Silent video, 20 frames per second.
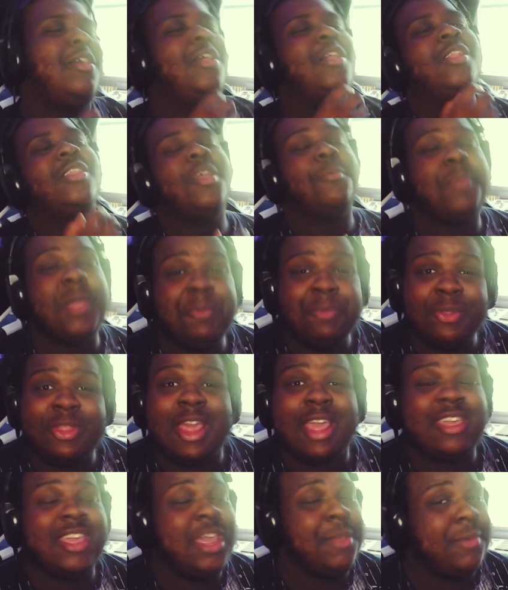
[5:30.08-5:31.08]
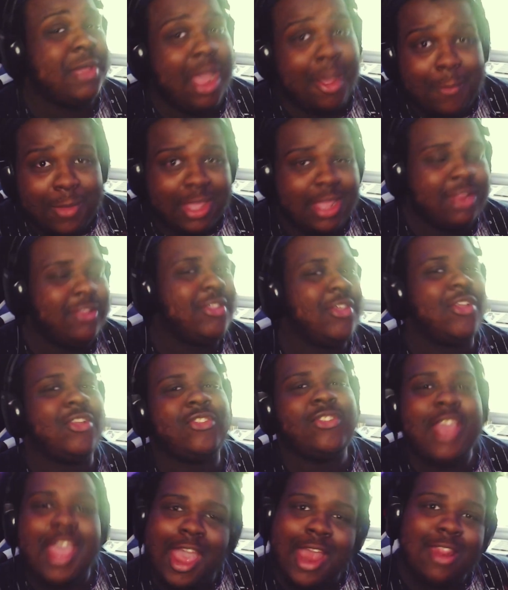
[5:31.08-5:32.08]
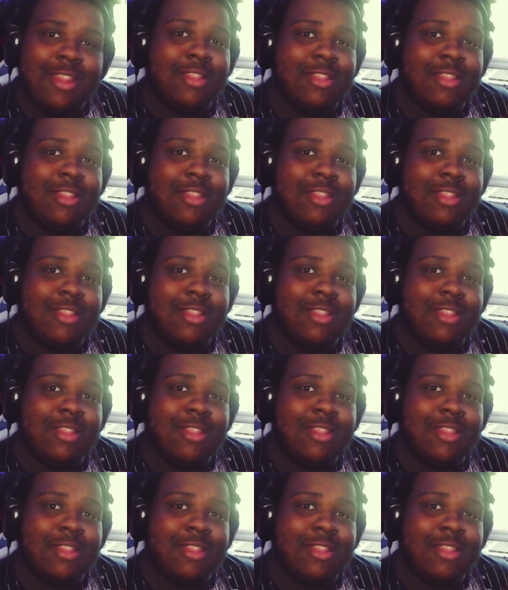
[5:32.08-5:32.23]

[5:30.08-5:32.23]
the people that keep coming into your chat,